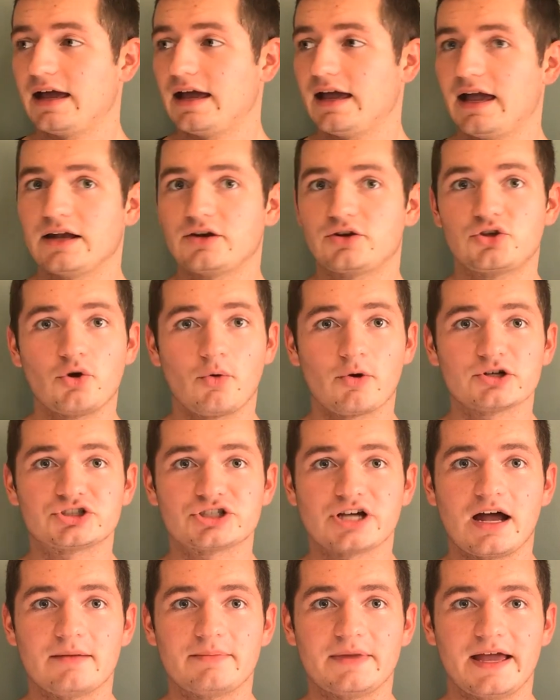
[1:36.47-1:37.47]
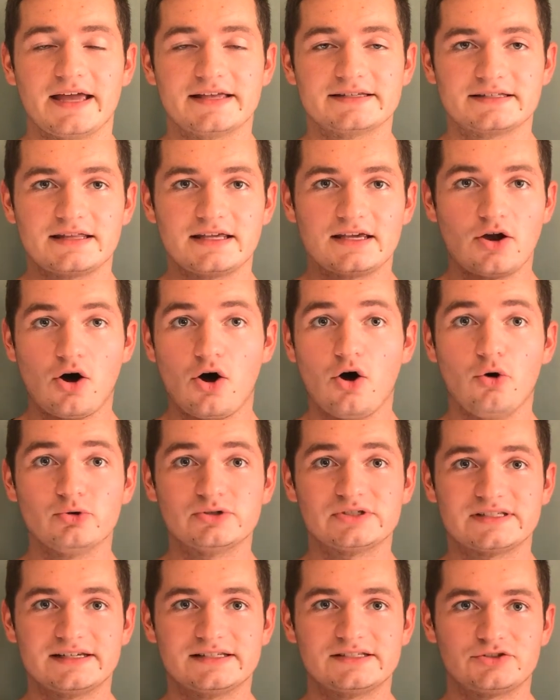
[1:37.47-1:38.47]
and your job as the
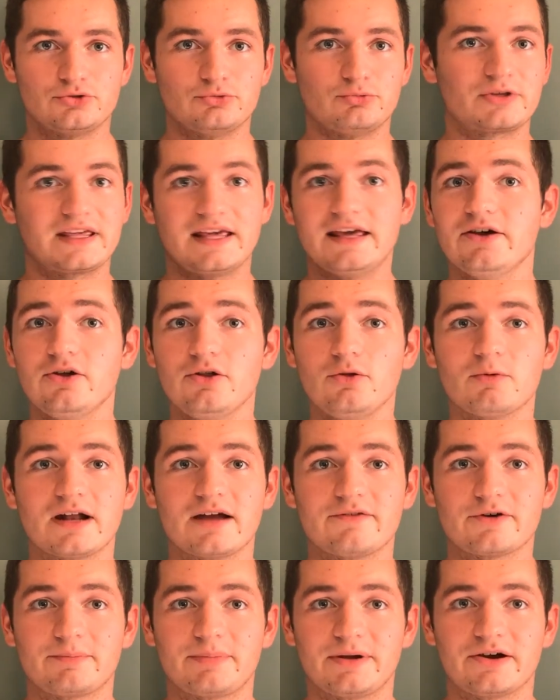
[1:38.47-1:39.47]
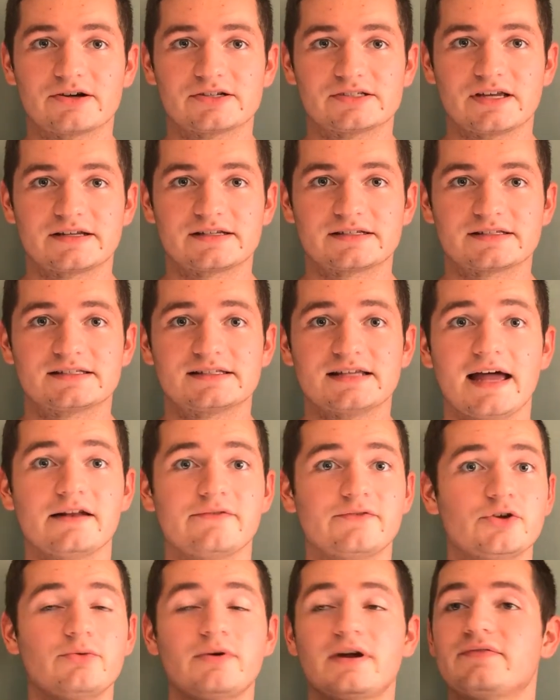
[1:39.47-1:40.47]
host is to kill whatever parasite is inside
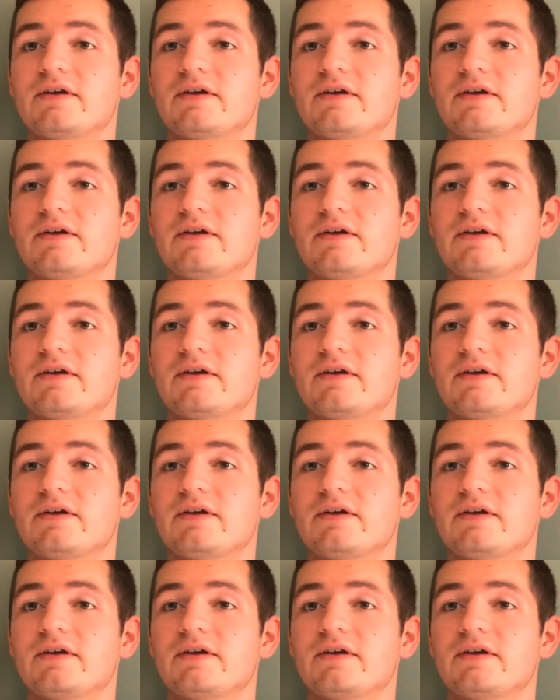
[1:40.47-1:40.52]
of you,